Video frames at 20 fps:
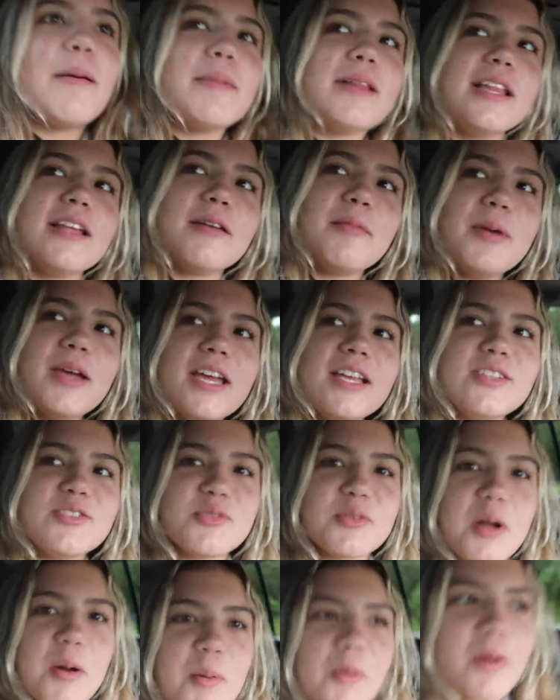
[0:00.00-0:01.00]
I'm a little bit in
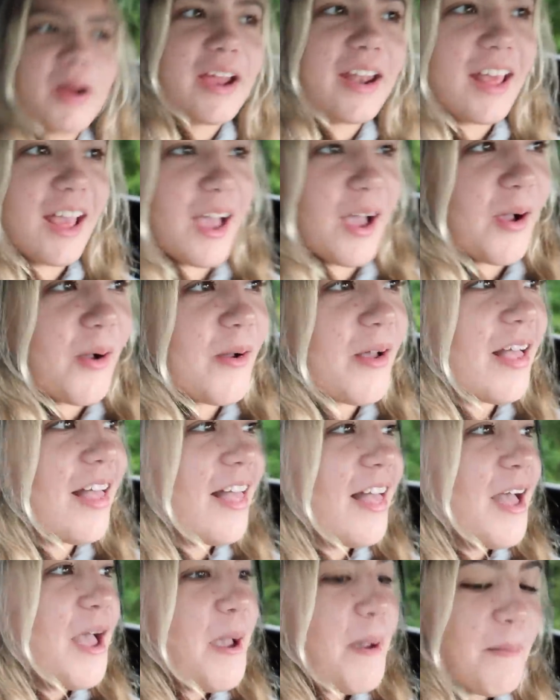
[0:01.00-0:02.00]
trouble right now
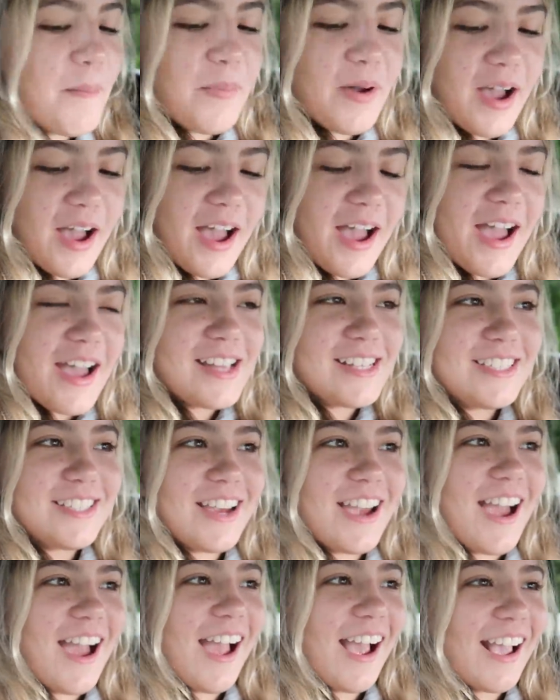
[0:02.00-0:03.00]
by
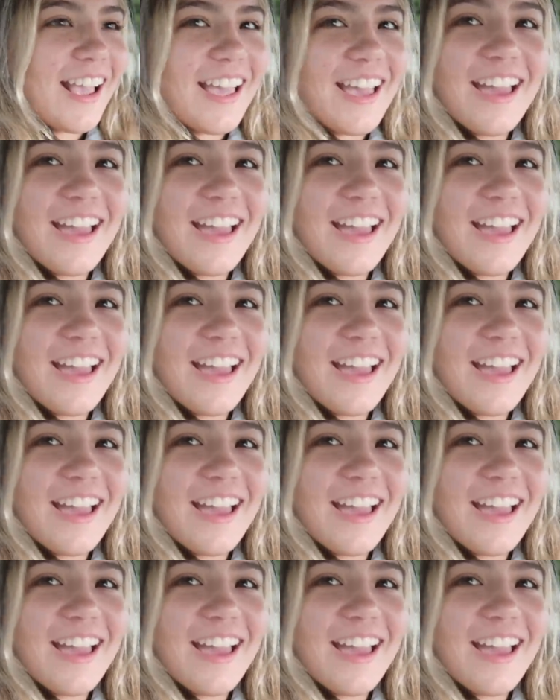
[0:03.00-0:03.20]
Jack.